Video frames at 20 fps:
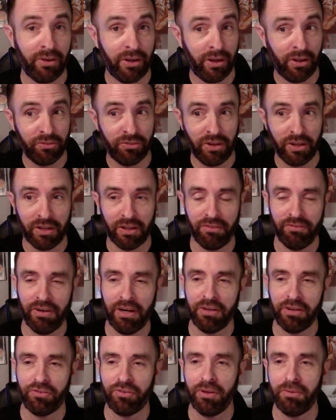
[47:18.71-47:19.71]
LJ can
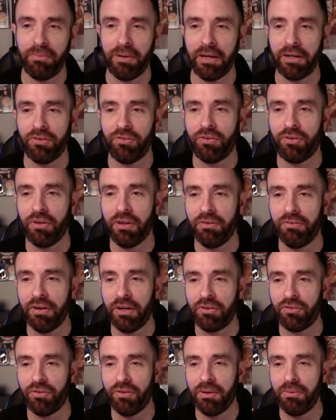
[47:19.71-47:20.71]
vouch for them. I can certainly
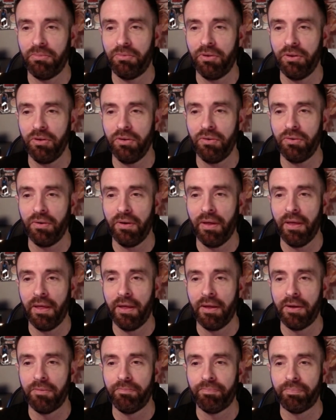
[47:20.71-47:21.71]
vouch for them too.
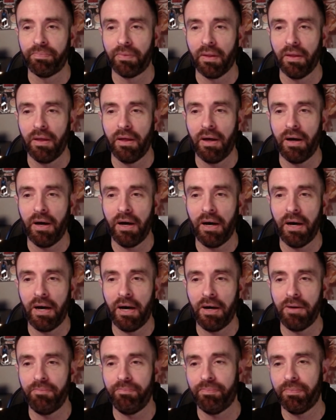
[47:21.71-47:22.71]

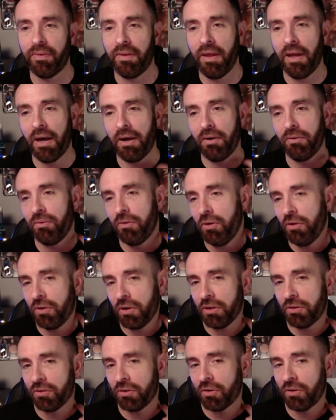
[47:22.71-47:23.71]
Yeah, when you
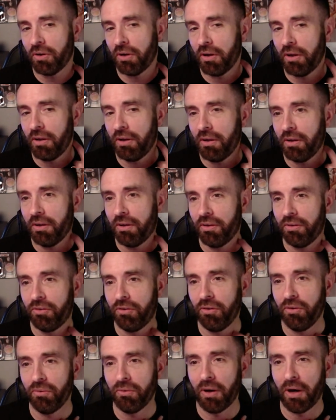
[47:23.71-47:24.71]
get to go
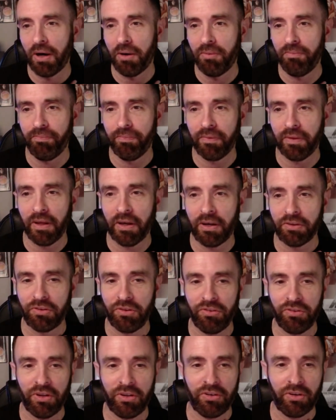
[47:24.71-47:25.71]
to
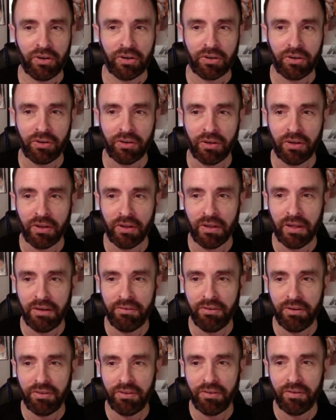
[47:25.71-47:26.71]
Galaxy's Edge, Eric, you're going to
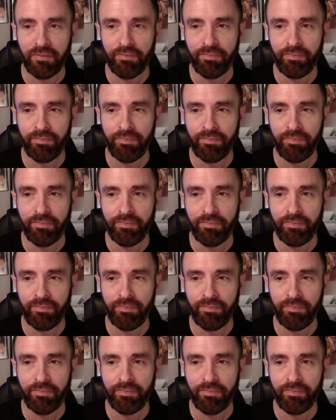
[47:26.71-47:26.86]
love it.